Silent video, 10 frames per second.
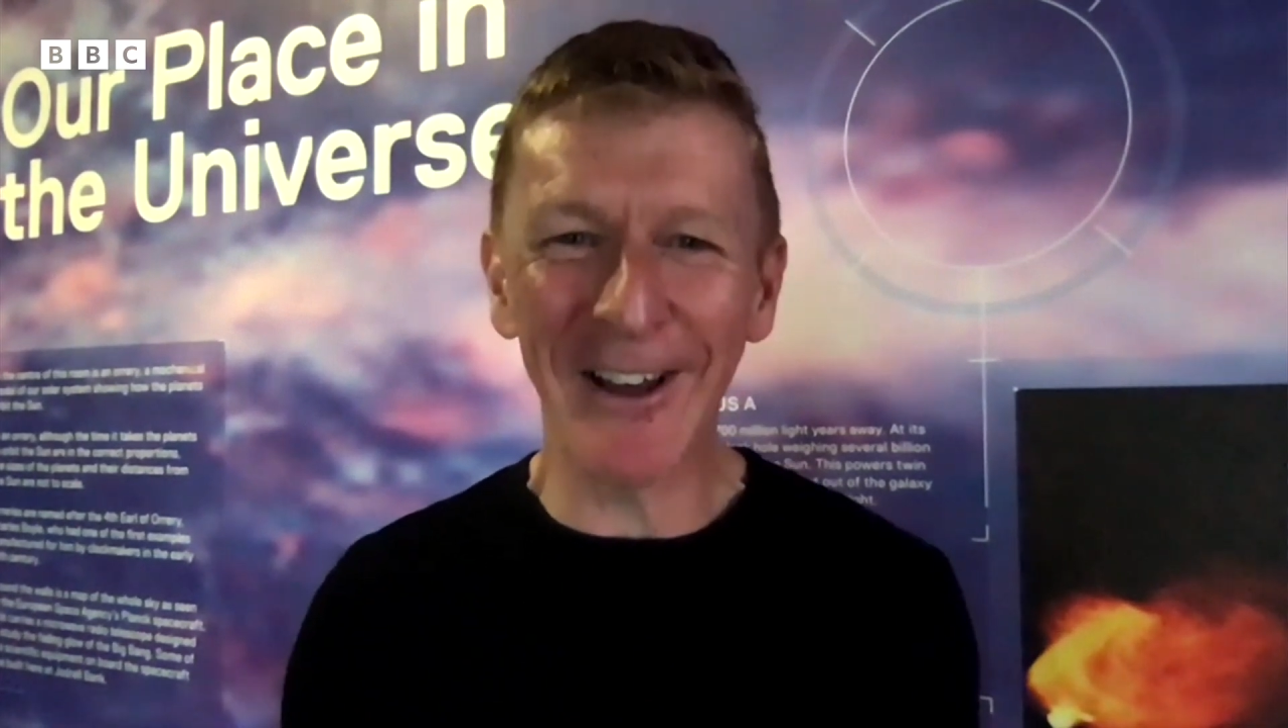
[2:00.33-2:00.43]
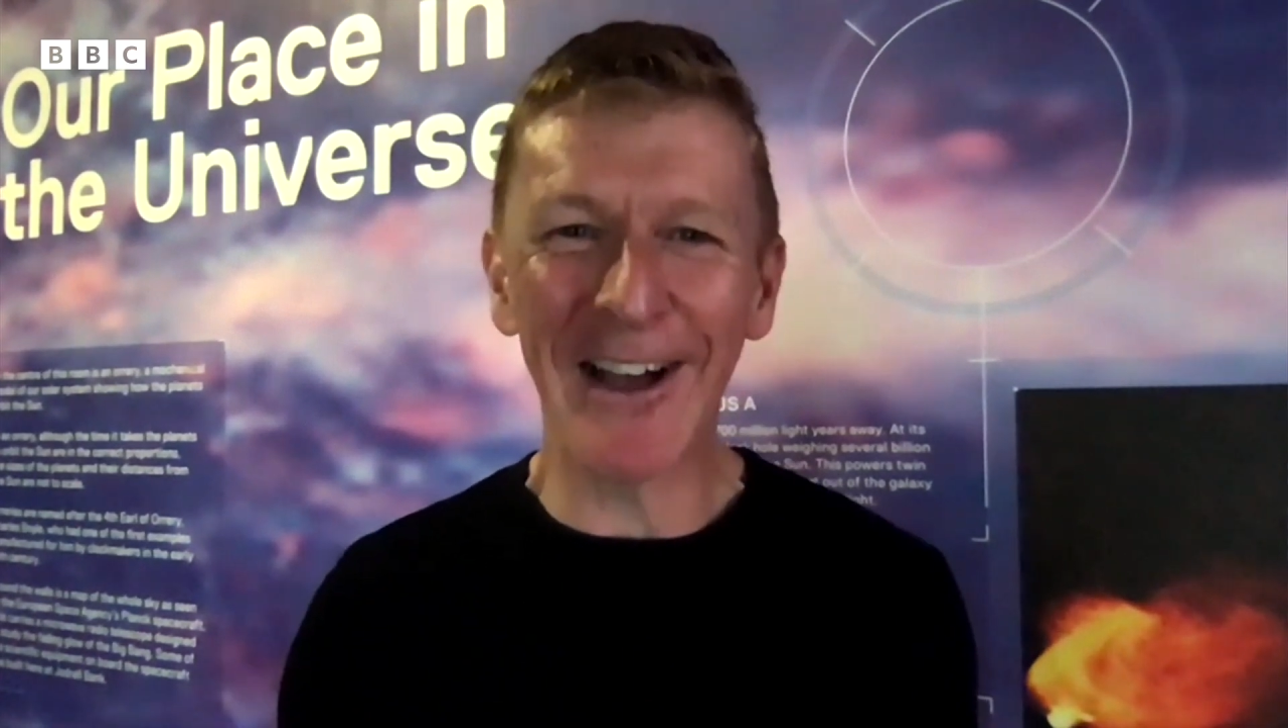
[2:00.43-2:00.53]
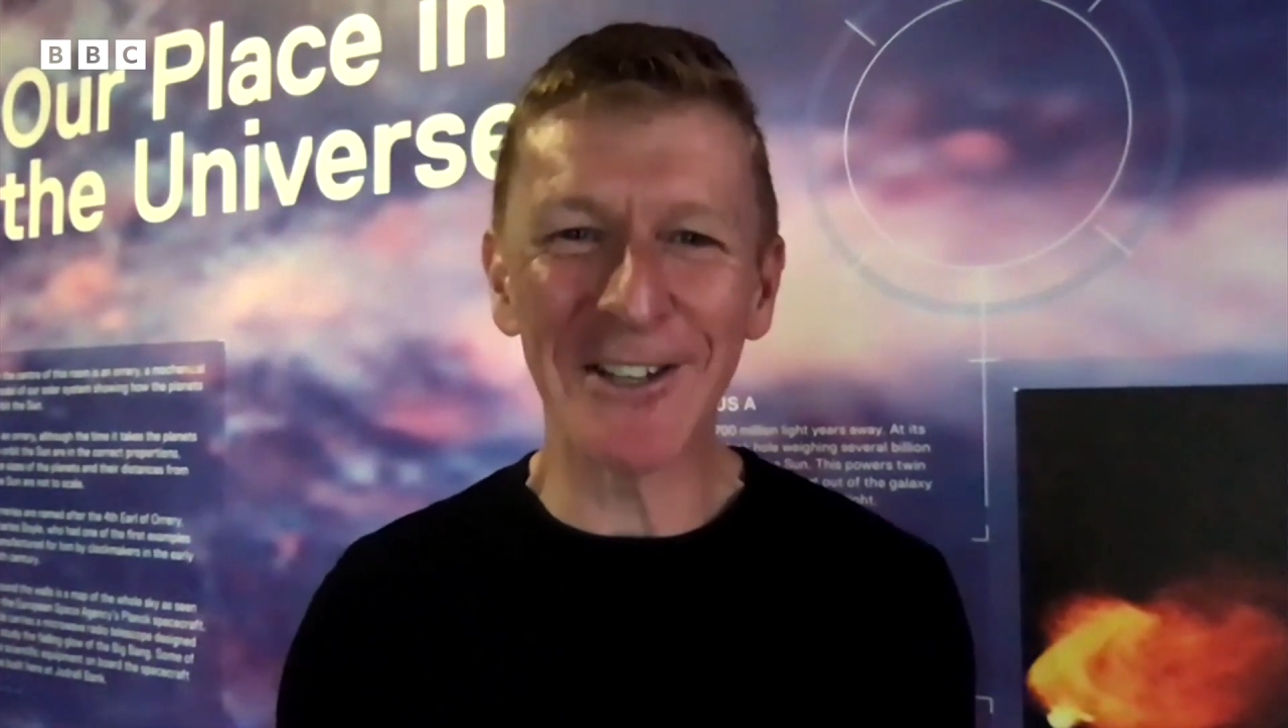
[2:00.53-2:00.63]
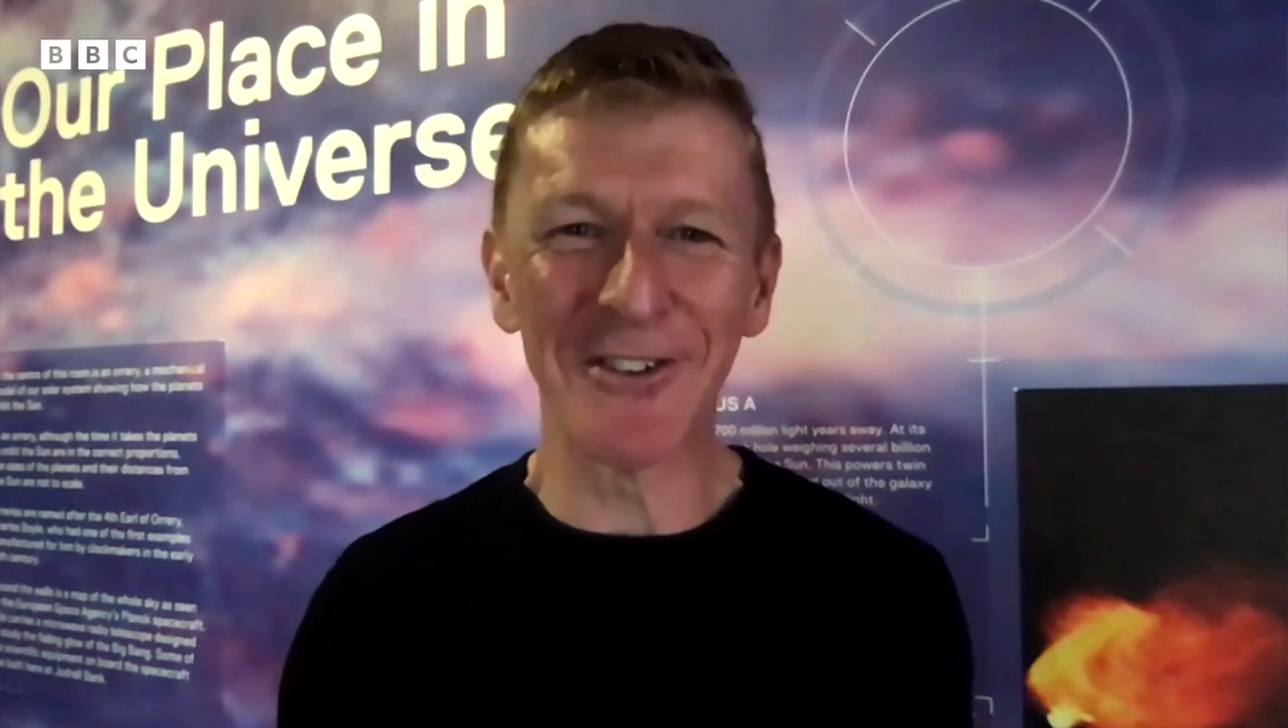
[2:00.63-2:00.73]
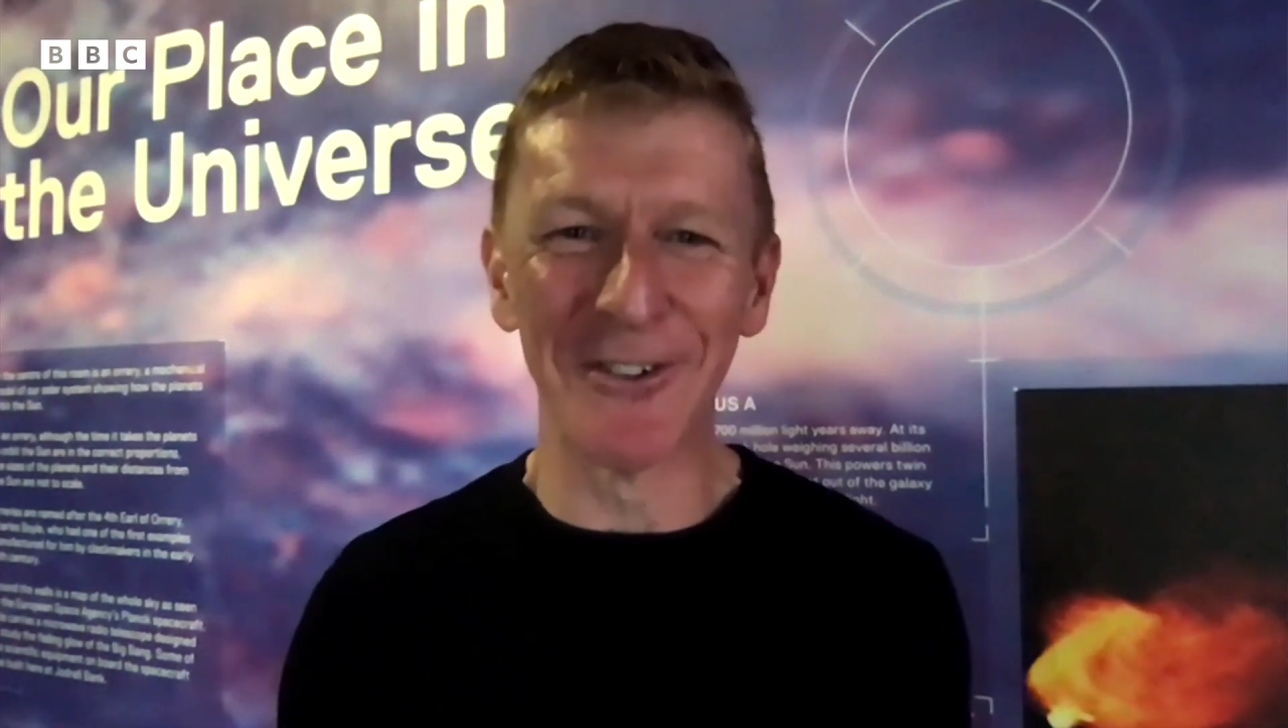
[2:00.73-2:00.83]

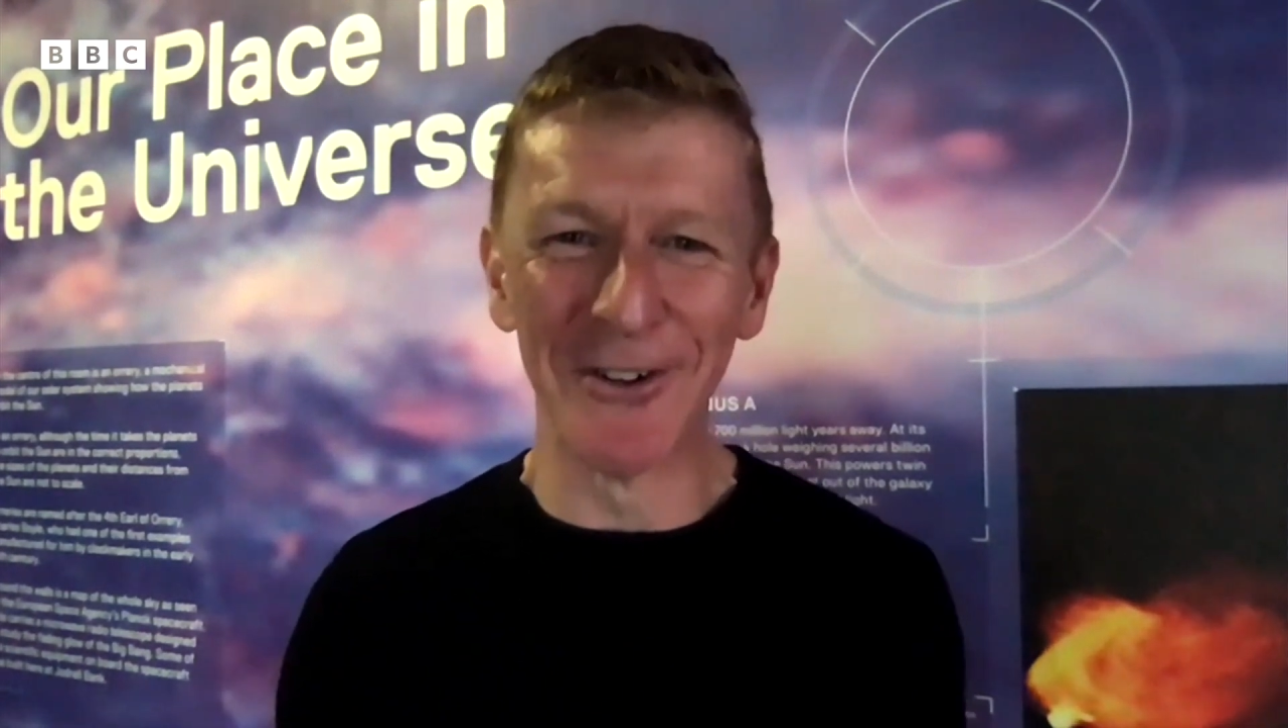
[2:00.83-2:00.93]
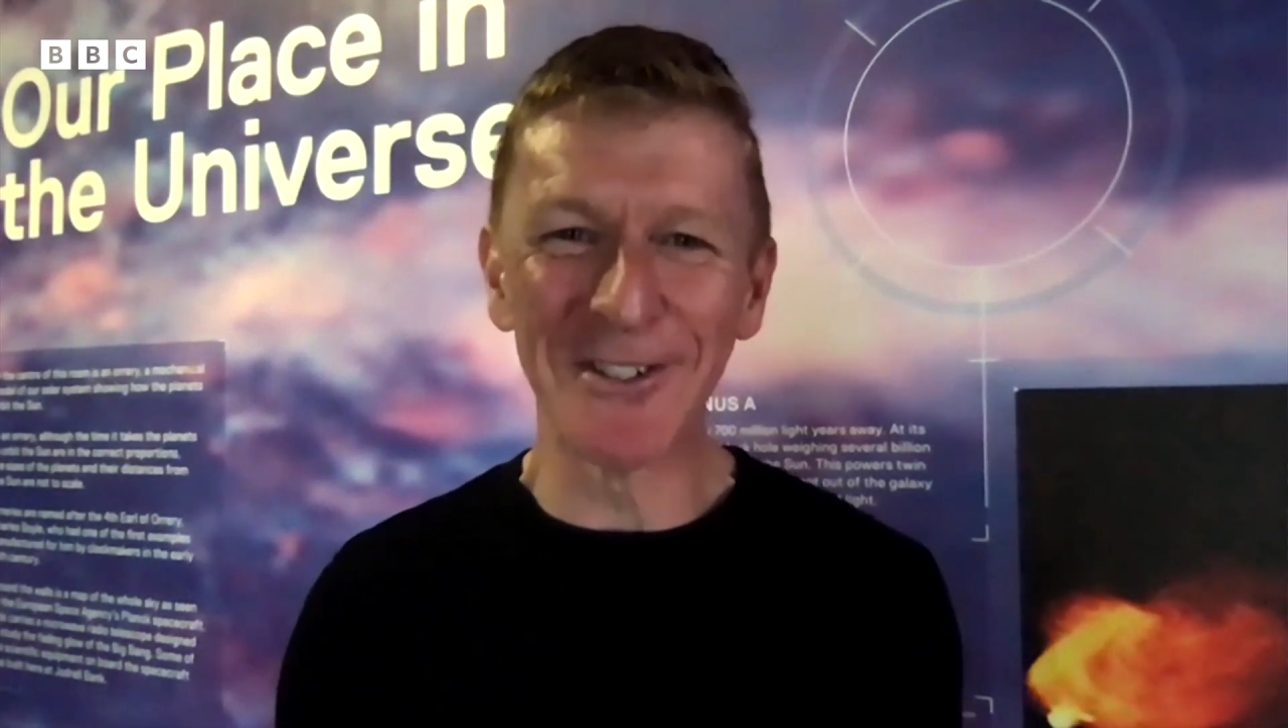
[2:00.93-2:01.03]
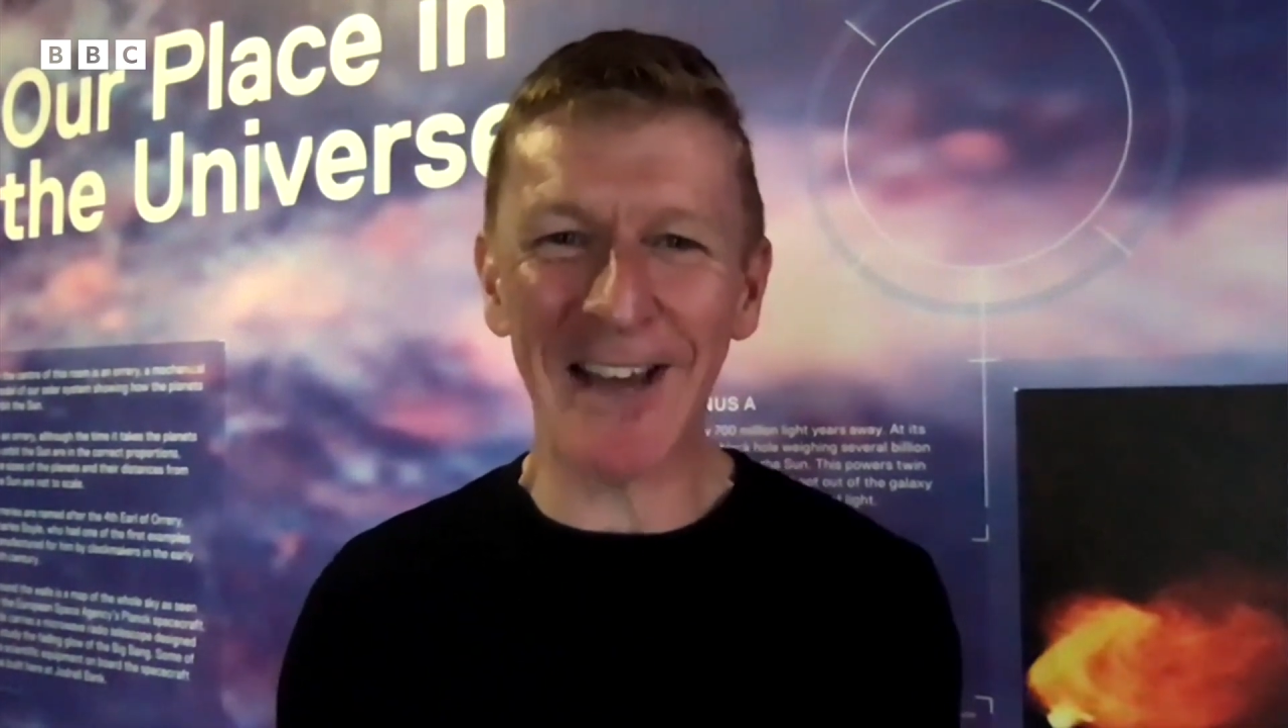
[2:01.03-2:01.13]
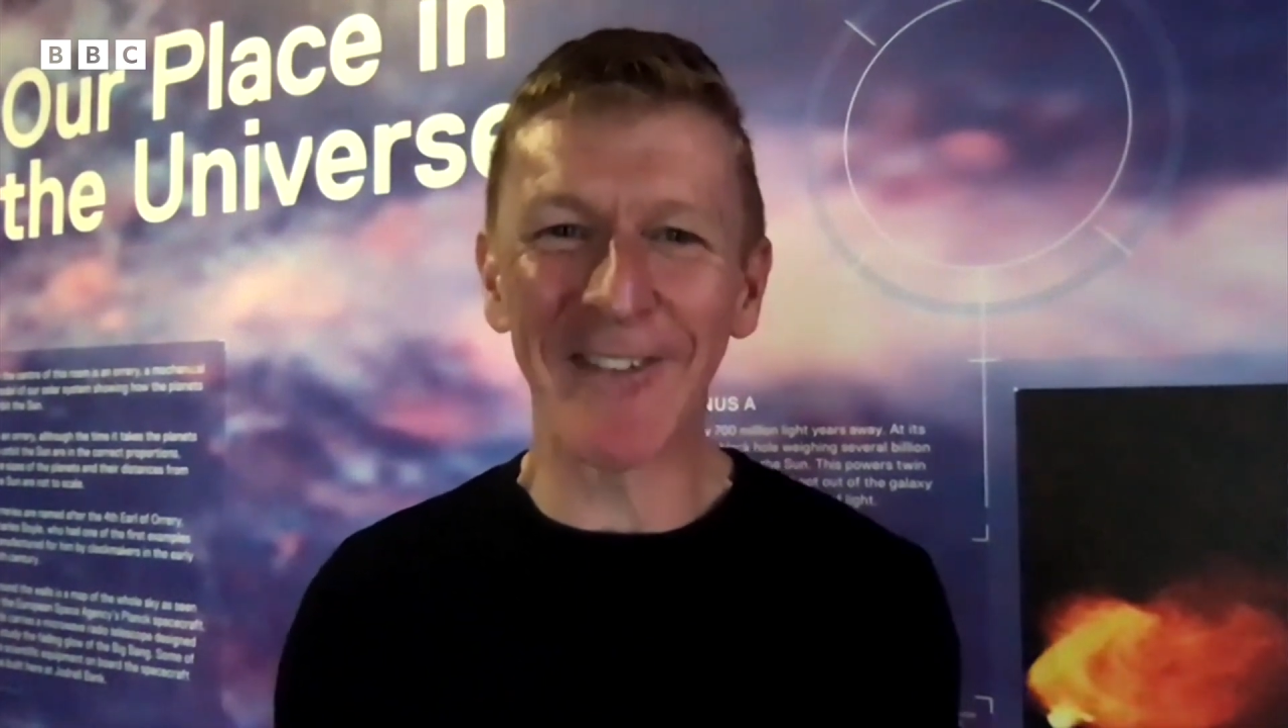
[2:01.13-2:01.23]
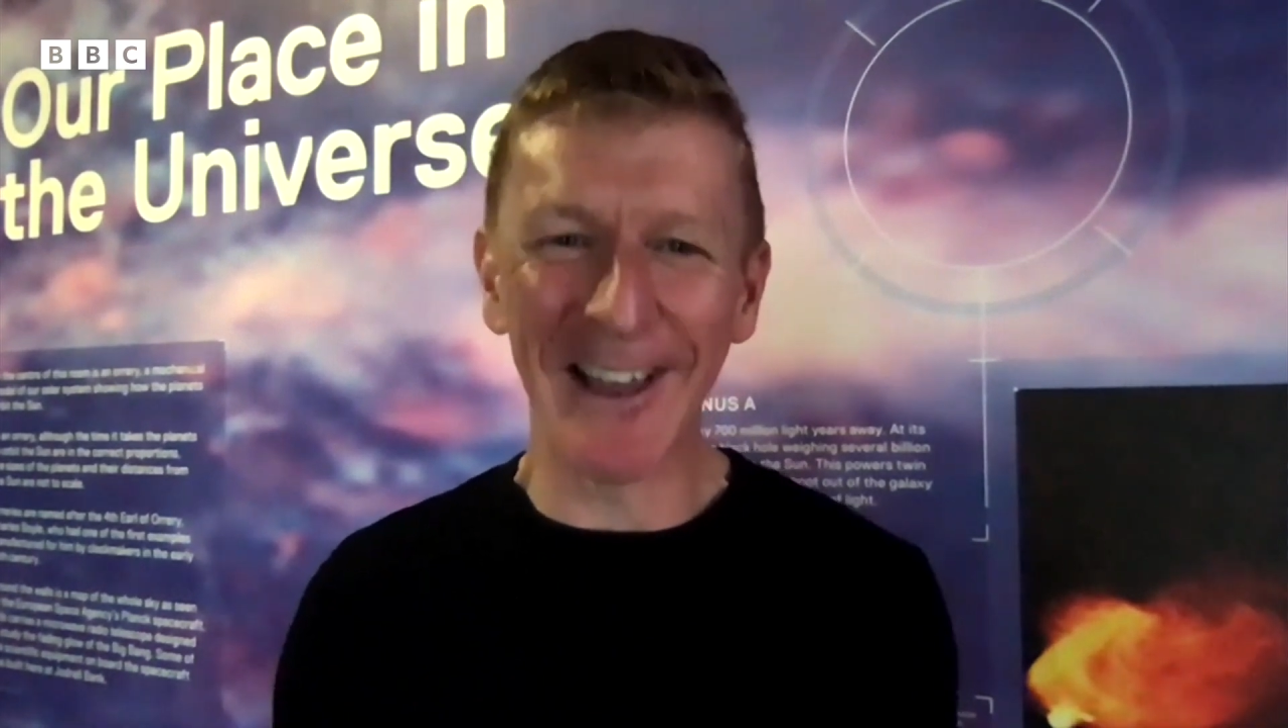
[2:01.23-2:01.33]
astronauts having